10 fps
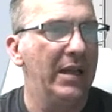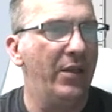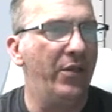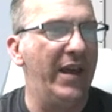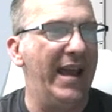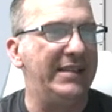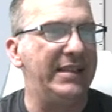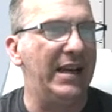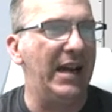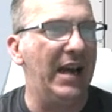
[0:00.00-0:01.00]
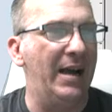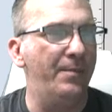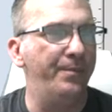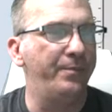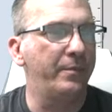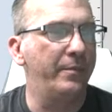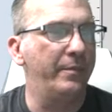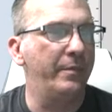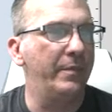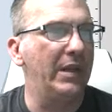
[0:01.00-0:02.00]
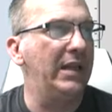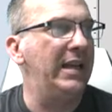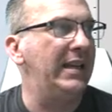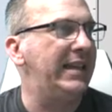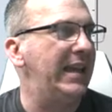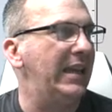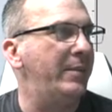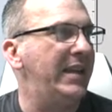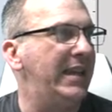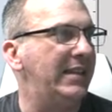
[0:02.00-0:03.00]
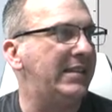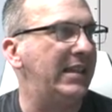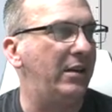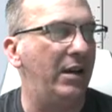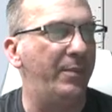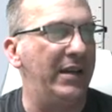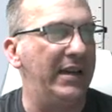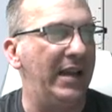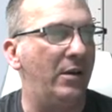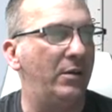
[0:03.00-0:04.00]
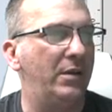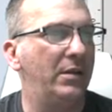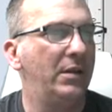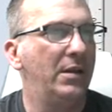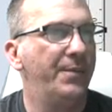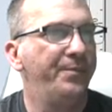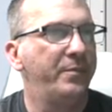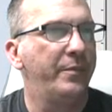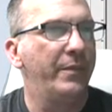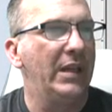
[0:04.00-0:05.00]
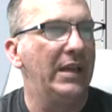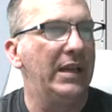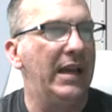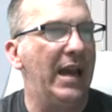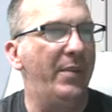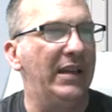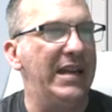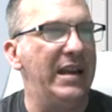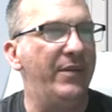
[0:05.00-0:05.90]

that, and again, let me get it centered up and down. I believe